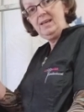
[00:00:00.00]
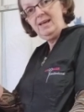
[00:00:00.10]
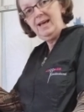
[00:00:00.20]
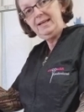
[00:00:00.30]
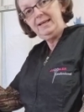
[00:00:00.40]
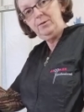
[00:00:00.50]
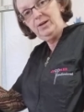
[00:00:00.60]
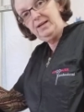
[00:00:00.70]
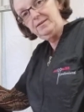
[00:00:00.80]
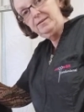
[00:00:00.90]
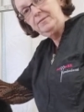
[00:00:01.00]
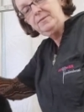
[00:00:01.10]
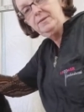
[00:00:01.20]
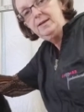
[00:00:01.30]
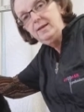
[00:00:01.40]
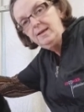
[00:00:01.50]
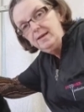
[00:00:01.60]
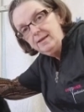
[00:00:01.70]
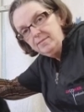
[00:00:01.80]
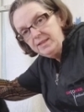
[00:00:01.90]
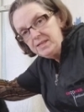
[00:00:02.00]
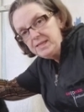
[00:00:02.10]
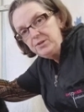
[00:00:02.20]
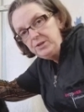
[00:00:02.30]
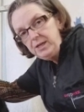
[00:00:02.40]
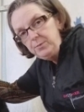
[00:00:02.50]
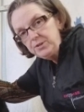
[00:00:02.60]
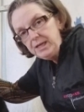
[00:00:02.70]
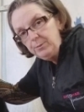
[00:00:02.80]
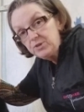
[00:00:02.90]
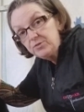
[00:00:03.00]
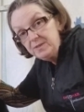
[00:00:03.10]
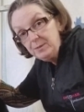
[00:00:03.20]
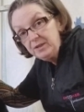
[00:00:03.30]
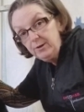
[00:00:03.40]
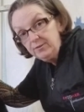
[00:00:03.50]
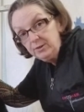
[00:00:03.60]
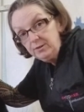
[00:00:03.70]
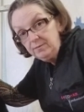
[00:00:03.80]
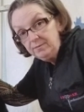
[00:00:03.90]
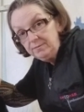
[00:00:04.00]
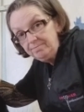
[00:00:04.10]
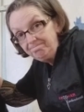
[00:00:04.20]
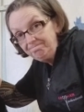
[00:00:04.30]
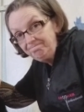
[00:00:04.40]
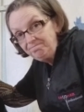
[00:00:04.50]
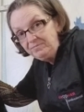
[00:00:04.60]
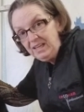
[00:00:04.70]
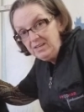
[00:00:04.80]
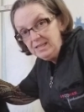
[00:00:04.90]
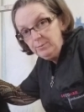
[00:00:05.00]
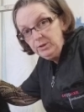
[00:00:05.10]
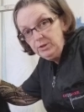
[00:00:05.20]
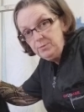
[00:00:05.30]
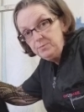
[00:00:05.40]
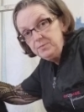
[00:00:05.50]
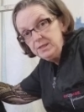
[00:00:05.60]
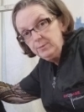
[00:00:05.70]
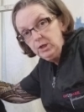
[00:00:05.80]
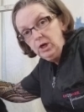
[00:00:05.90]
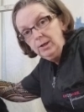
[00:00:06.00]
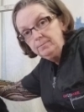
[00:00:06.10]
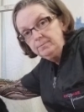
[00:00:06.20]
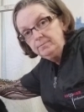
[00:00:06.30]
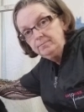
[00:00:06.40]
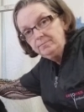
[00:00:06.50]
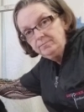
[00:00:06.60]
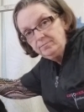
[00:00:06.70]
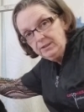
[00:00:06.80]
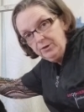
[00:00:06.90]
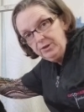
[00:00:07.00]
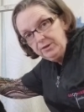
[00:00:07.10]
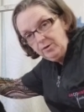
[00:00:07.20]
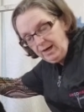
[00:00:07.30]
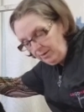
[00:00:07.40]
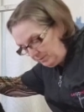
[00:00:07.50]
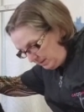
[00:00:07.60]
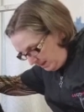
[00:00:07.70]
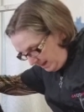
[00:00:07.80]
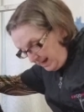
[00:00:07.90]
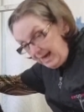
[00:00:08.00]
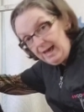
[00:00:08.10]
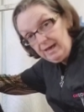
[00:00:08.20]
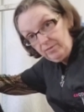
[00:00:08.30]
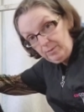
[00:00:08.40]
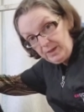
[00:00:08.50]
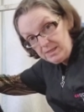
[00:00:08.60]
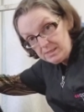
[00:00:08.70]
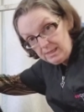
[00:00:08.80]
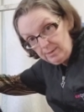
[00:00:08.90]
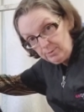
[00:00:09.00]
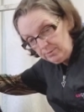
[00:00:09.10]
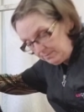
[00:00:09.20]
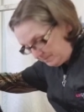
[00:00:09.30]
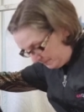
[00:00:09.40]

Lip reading: At any rate, that's how you keep your tables from tipping over. Double loop, double arm, low to the ground, heavy base table.